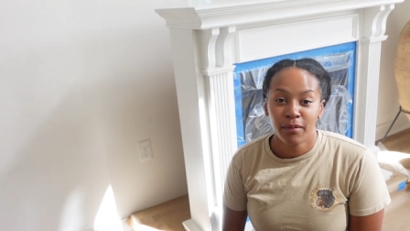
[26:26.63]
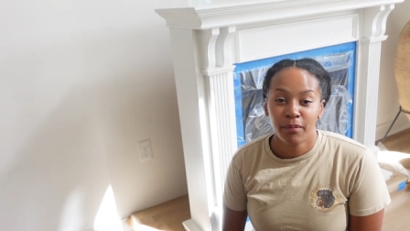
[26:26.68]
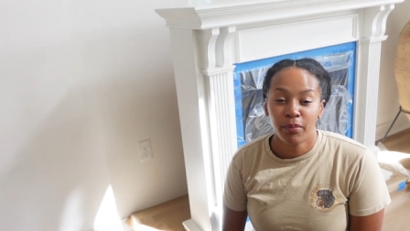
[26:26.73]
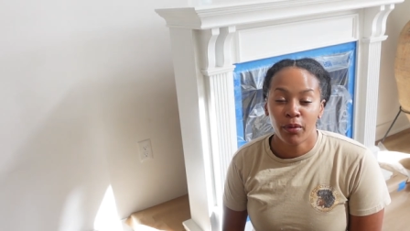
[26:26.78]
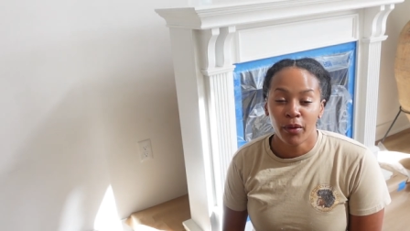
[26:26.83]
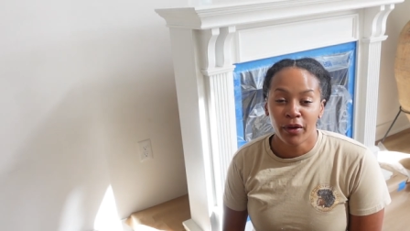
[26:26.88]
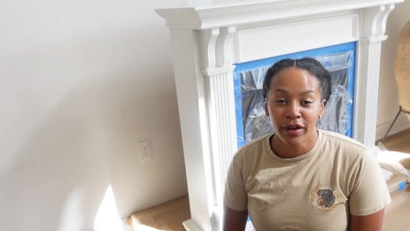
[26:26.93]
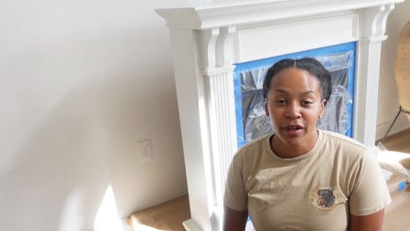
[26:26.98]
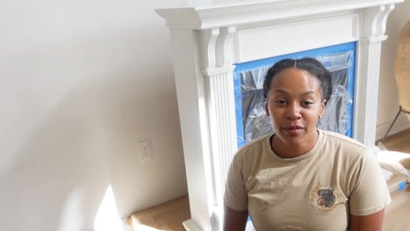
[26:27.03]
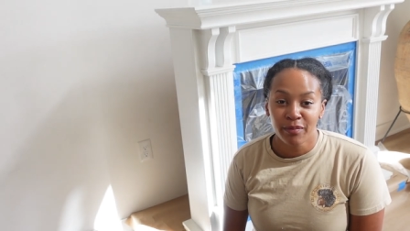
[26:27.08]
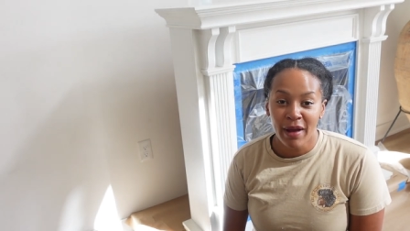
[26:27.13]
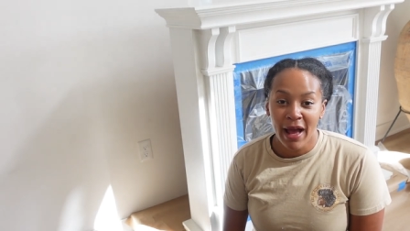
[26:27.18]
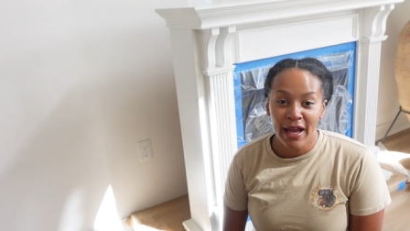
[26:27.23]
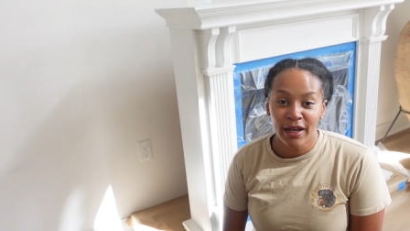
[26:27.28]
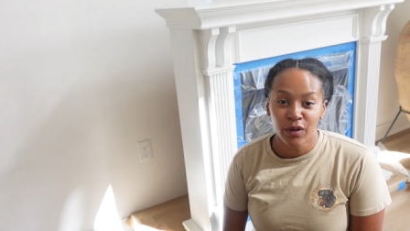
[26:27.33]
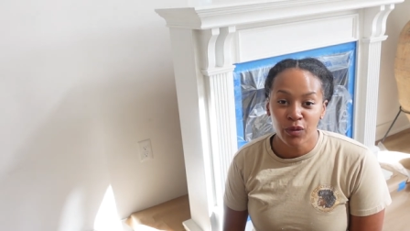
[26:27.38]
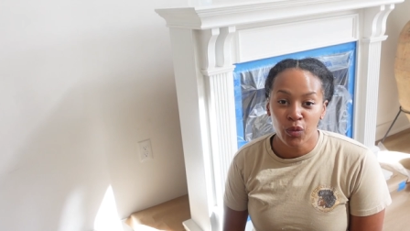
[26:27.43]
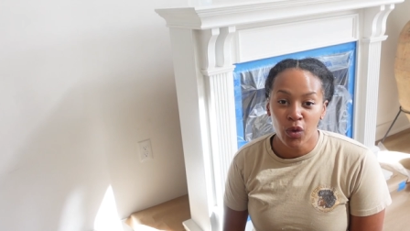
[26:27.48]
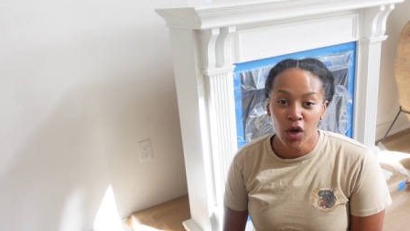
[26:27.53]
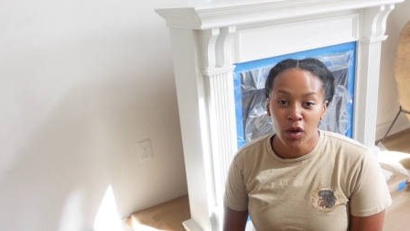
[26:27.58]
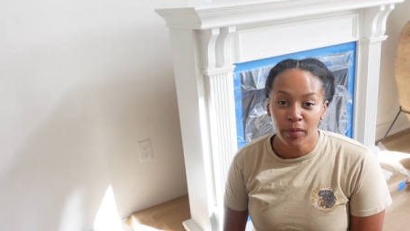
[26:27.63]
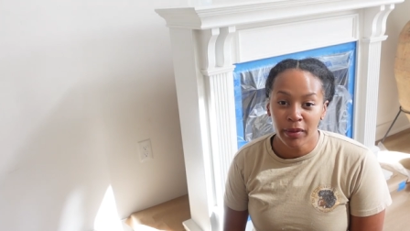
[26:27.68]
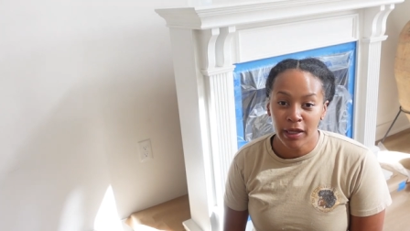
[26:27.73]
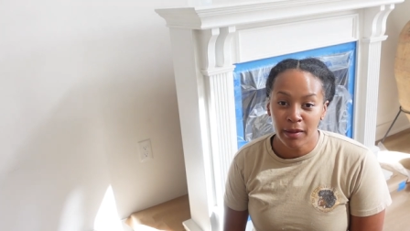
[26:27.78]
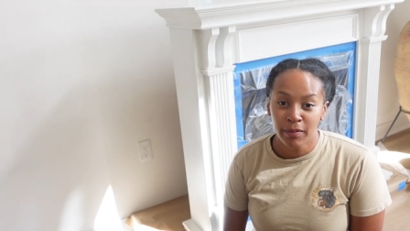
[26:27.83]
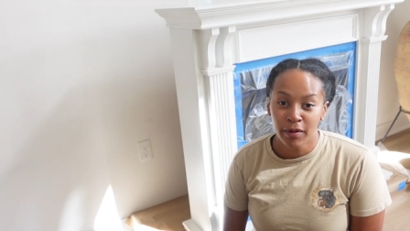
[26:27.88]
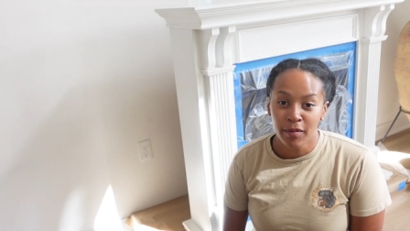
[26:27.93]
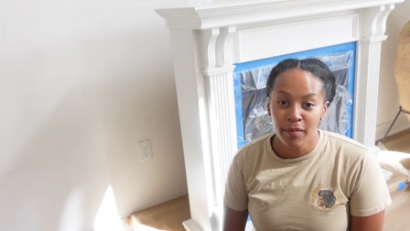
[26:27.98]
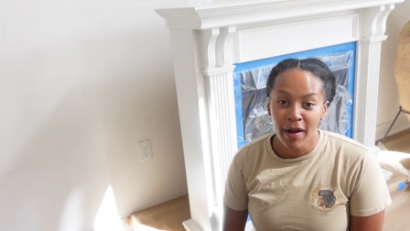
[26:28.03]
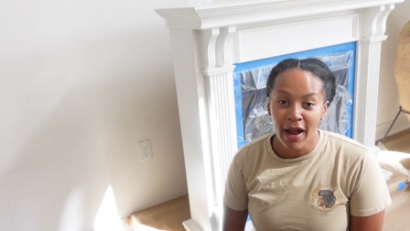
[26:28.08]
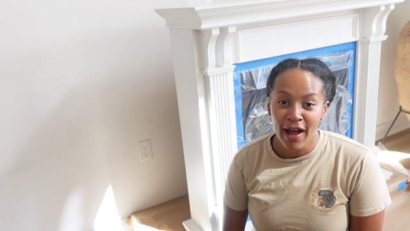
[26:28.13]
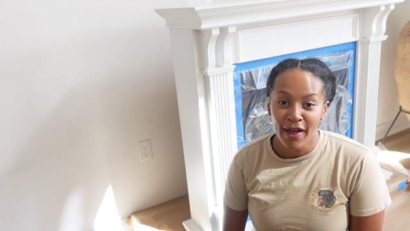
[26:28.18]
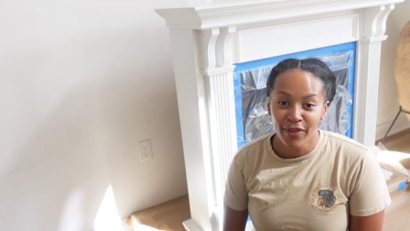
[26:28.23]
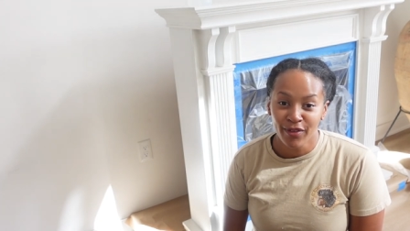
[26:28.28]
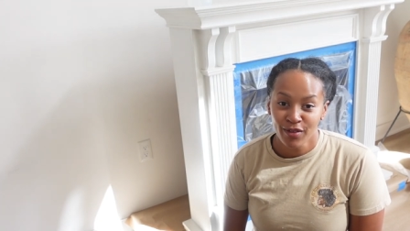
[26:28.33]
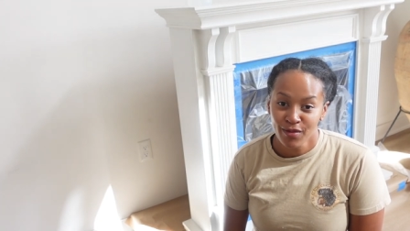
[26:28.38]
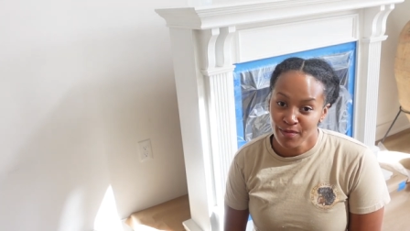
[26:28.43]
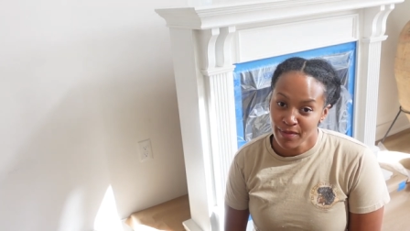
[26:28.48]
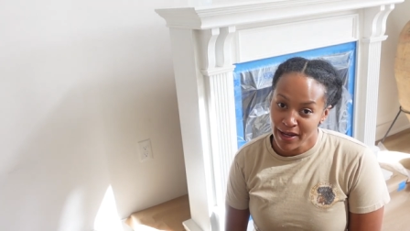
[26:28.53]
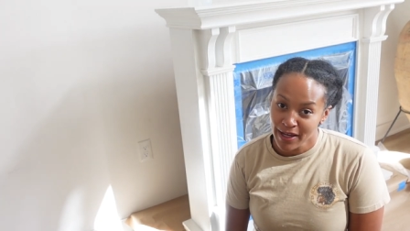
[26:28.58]
board and batten wallpaper
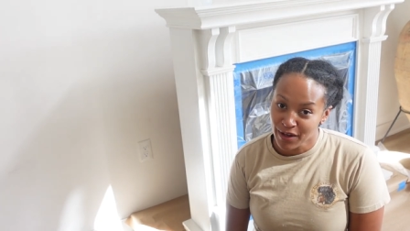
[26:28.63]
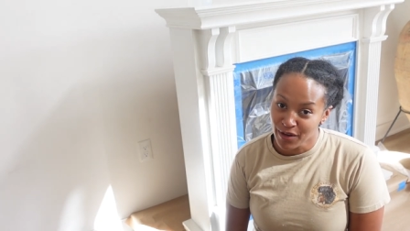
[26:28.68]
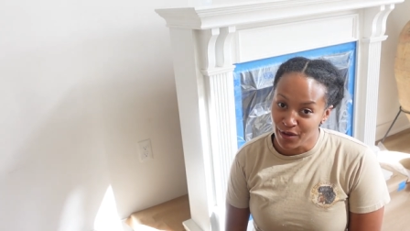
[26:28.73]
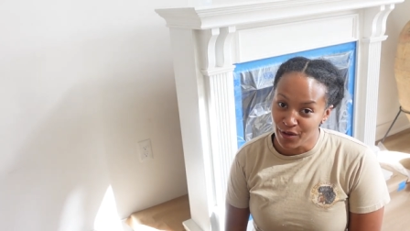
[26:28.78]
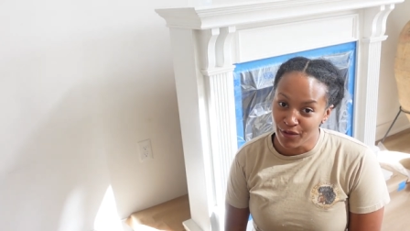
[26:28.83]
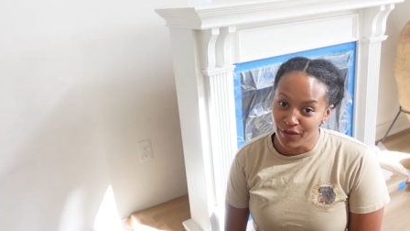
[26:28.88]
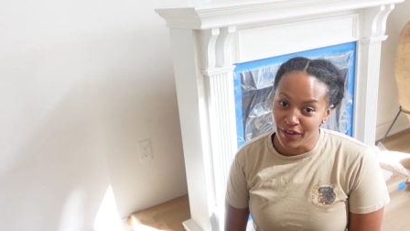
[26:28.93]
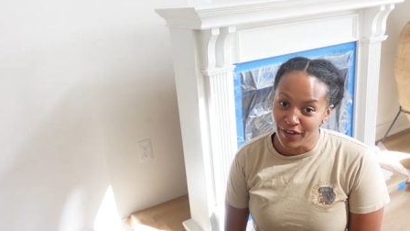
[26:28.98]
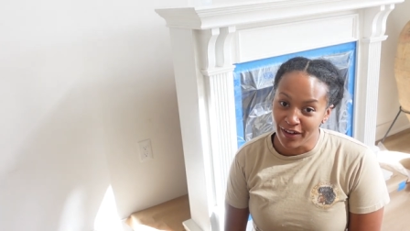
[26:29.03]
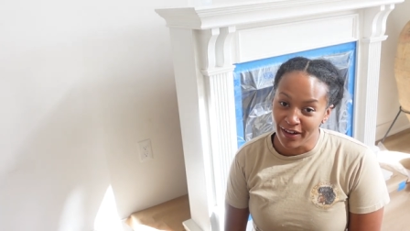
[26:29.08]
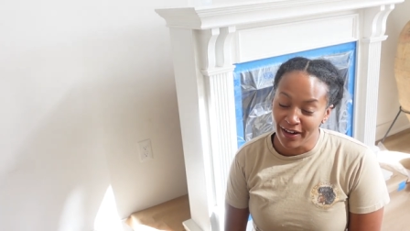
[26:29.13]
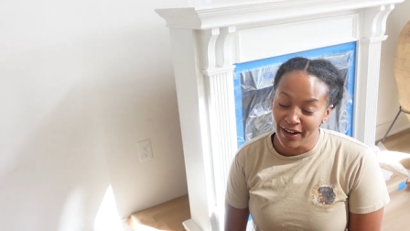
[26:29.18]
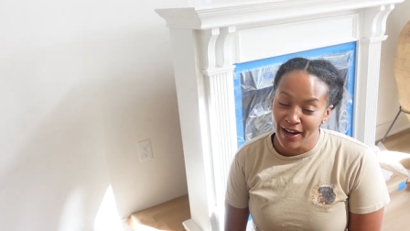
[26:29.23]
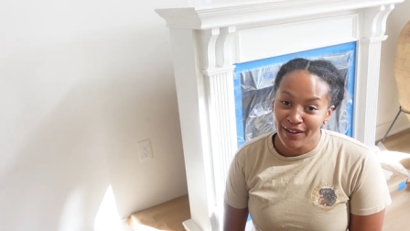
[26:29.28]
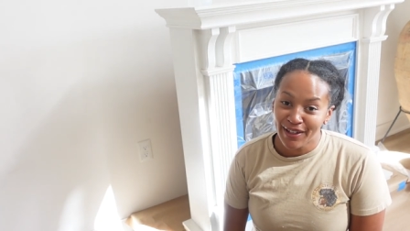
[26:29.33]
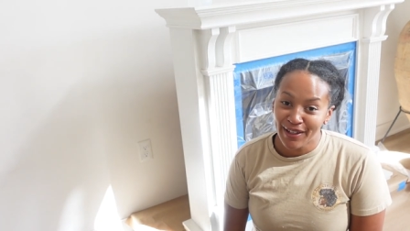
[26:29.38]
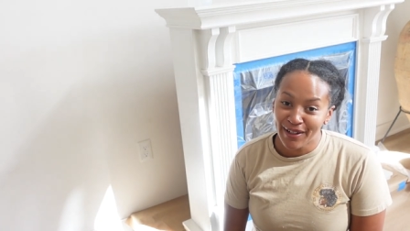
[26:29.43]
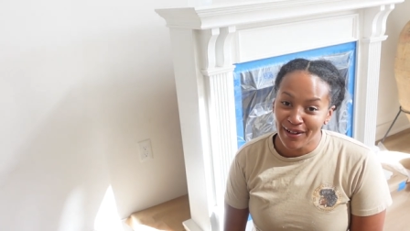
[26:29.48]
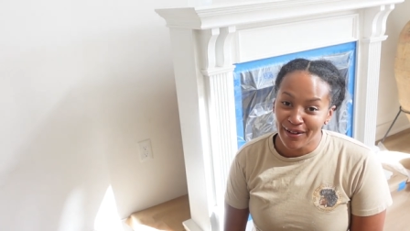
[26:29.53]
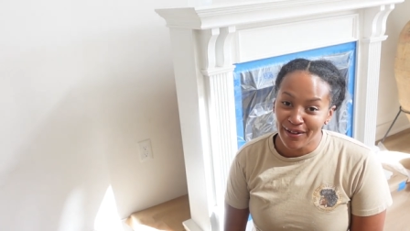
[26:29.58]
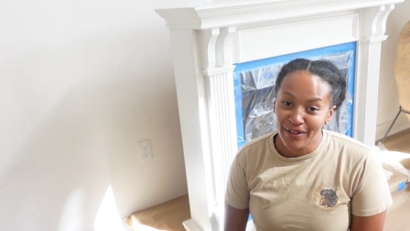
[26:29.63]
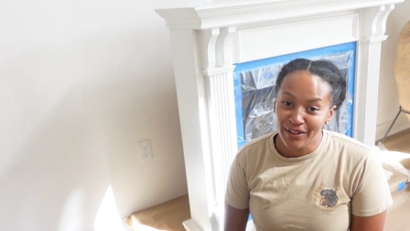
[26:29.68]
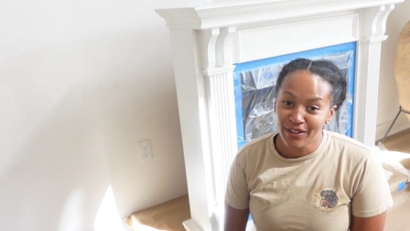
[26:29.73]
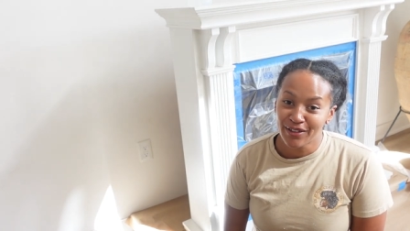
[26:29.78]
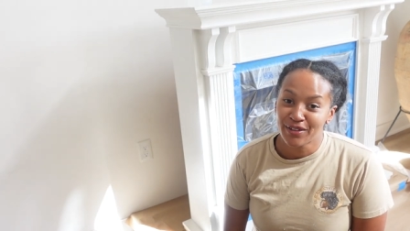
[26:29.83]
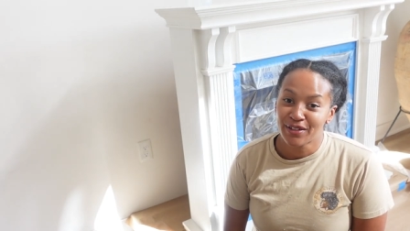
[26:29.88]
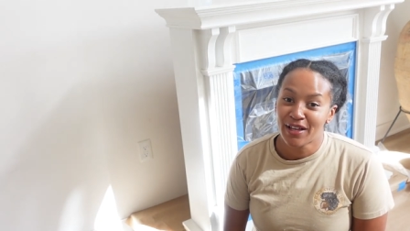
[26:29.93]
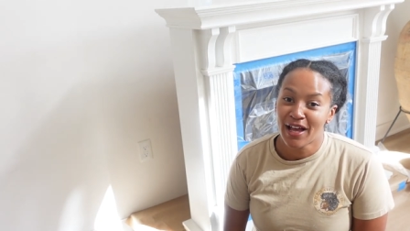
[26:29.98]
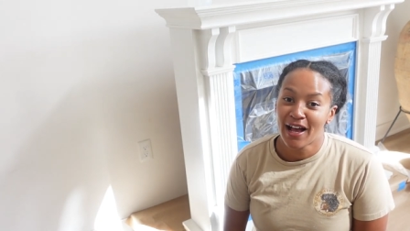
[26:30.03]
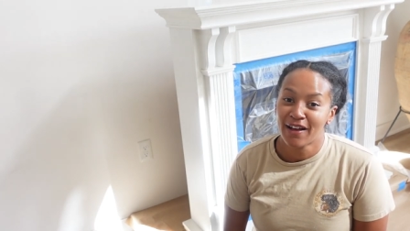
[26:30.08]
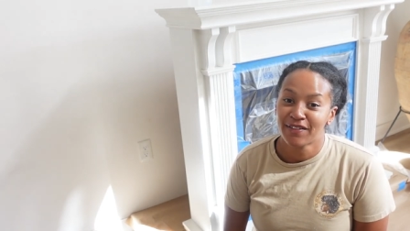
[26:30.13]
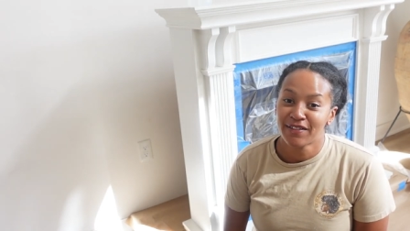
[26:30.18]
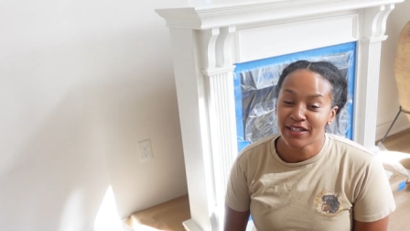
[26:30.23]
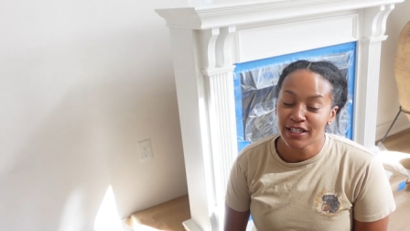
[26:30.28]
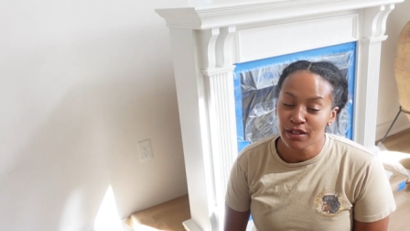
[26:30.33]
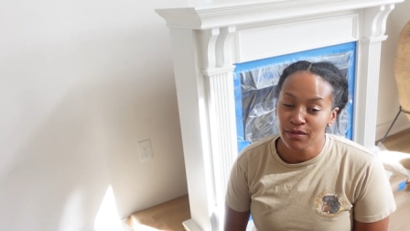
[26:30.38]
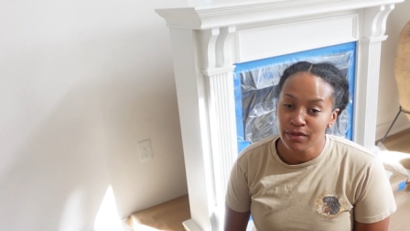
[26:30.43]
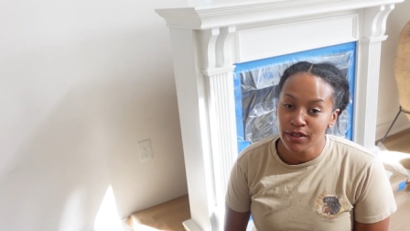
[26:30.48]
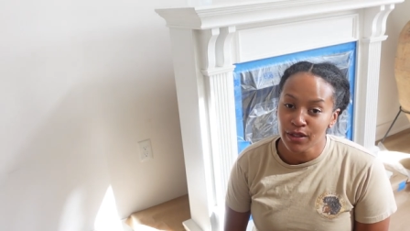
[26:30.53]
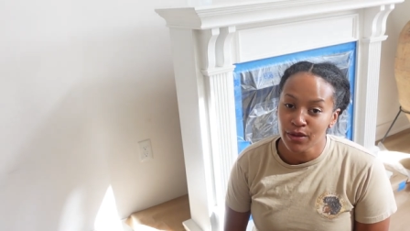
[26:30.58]
bathroom makeover video, you'll have
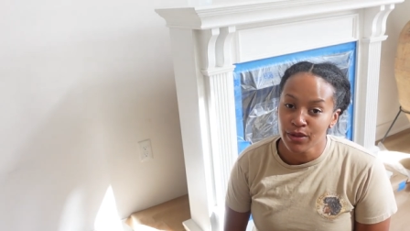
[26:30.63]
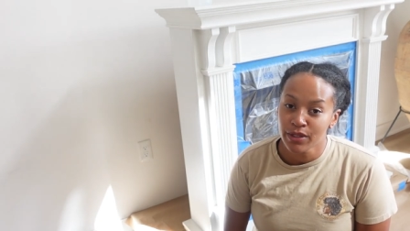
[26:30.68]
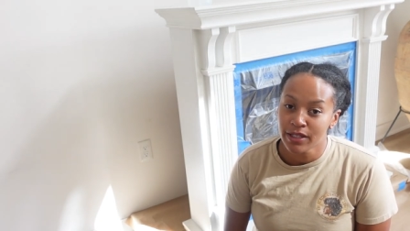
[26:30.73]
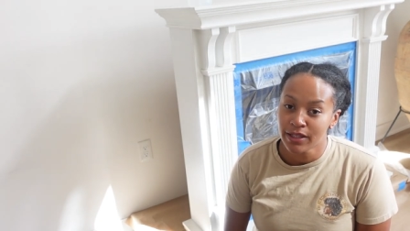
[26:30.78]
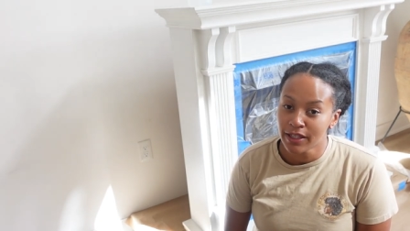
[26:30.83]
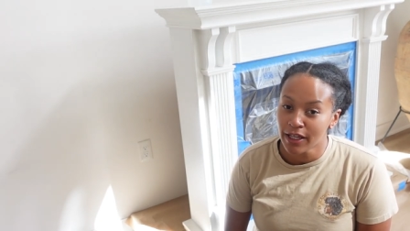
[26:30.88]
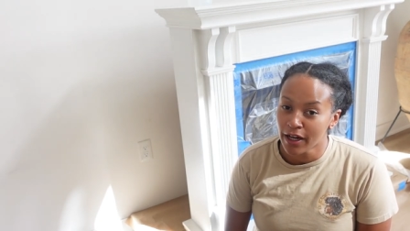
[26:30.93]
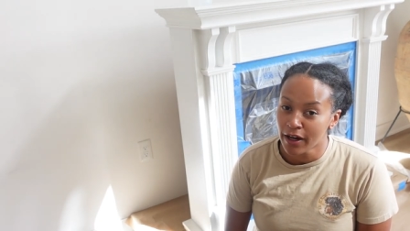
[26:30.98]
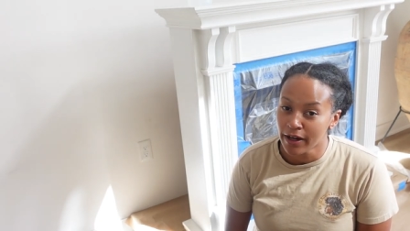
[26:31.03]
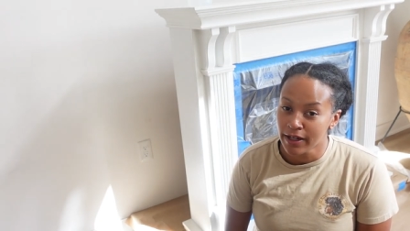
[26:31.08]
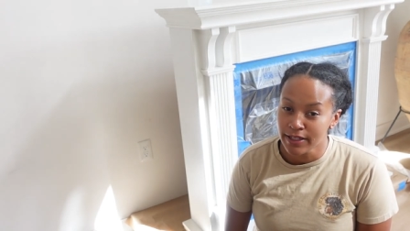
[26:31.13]
seen me use it there.